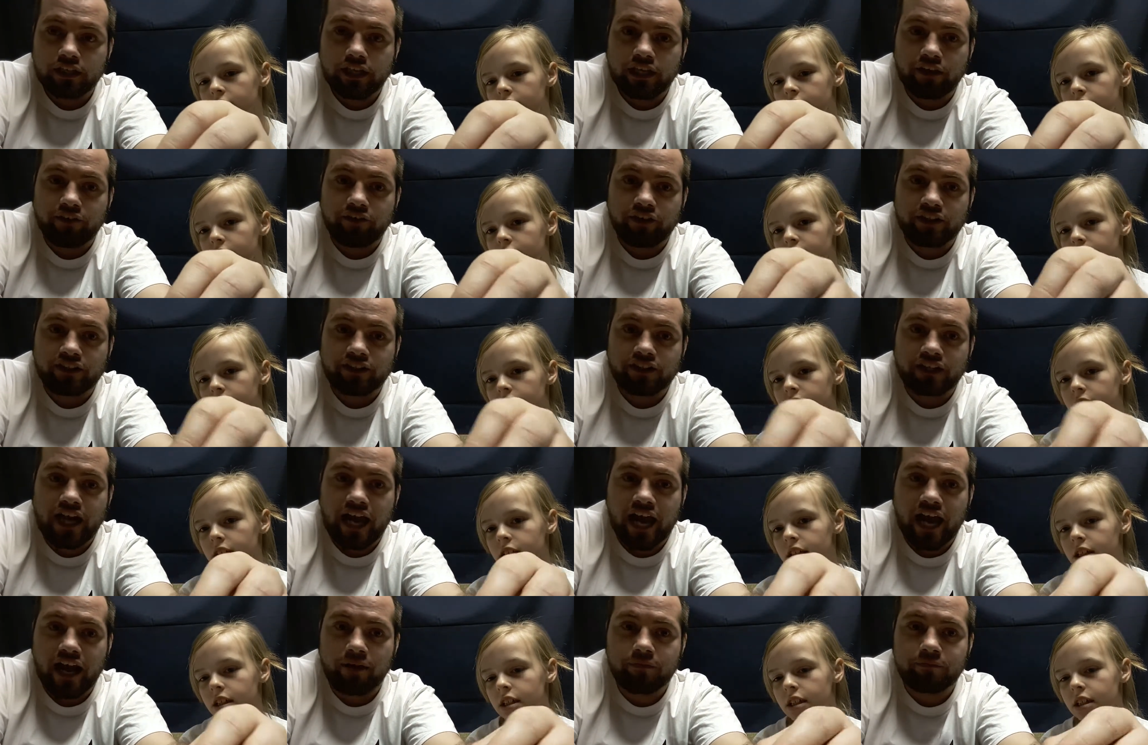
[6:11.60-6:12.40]
Speaker 1: Give it a
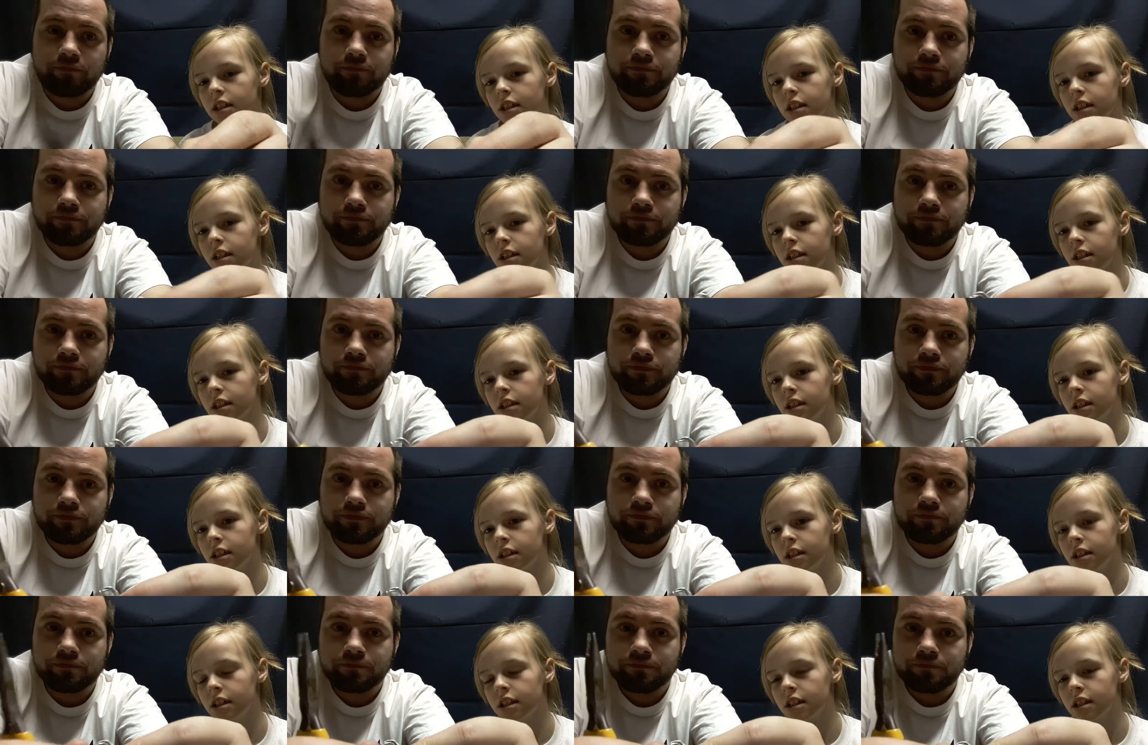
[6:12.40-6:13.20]
snap.
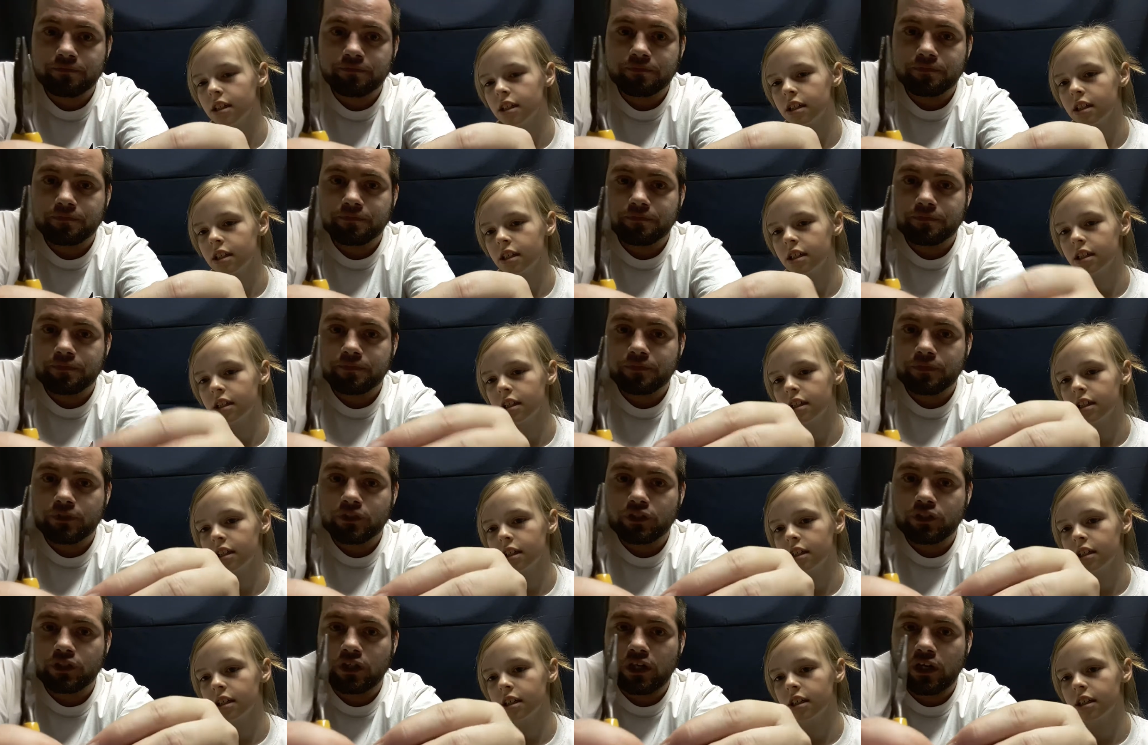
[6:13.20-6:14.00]

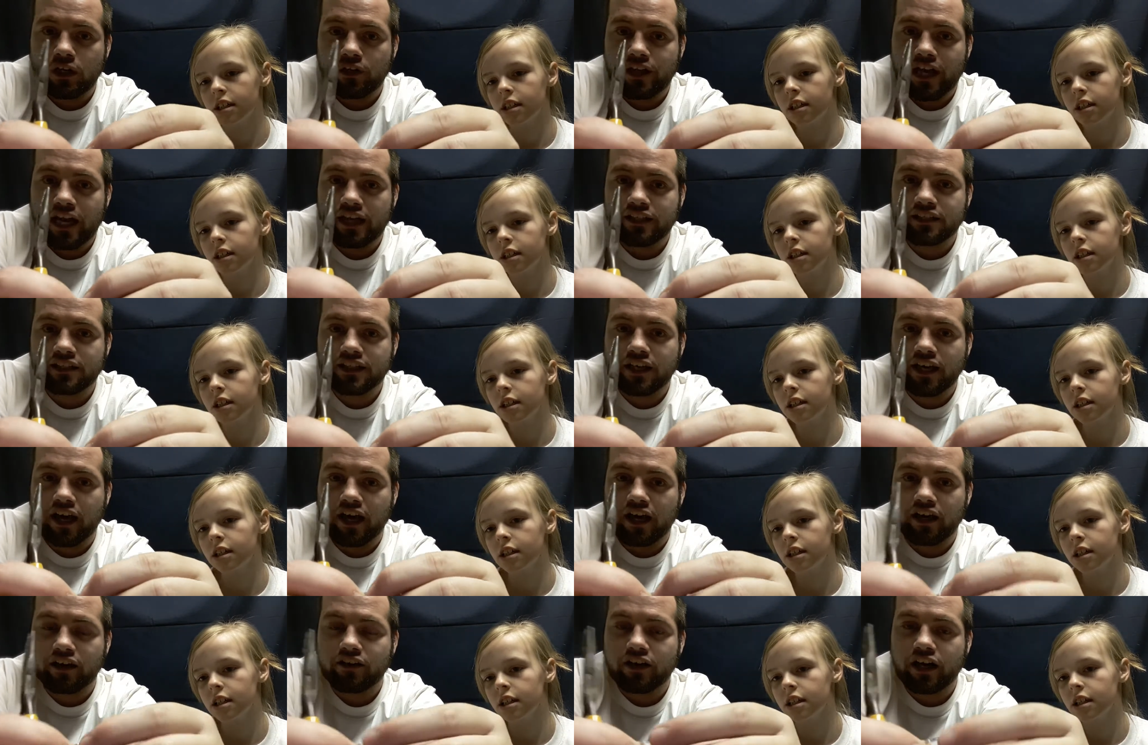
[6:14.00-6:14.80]
So now that's
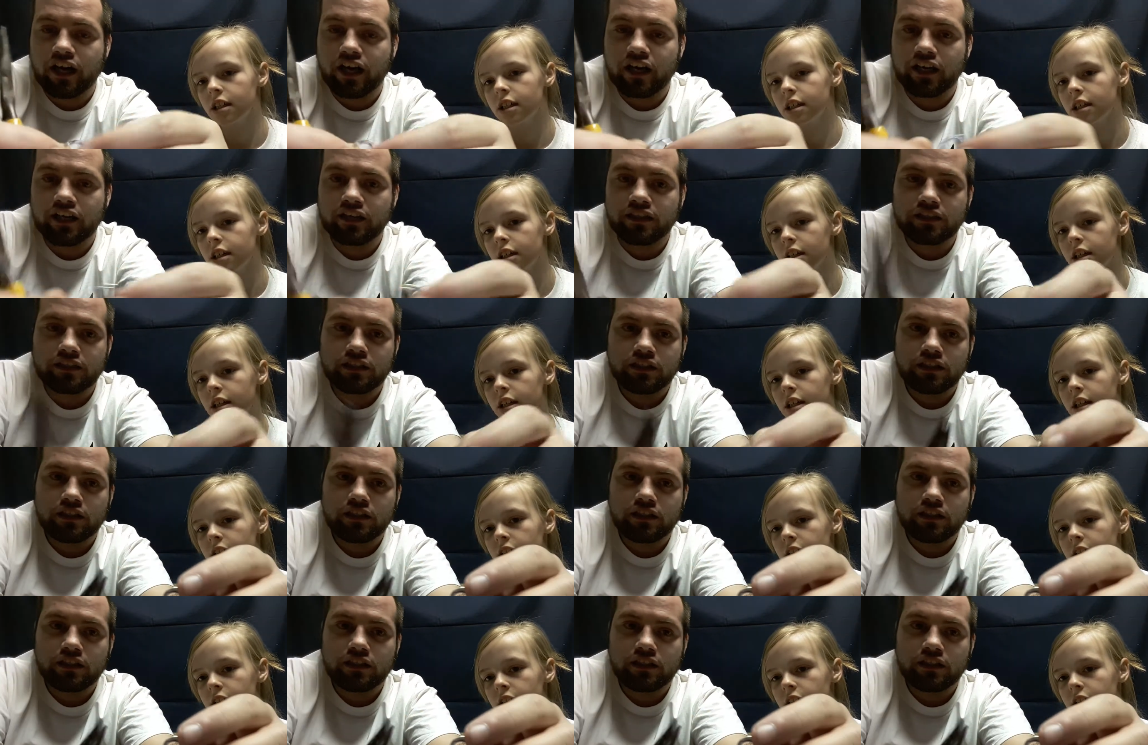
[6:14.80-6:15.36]
cut, right?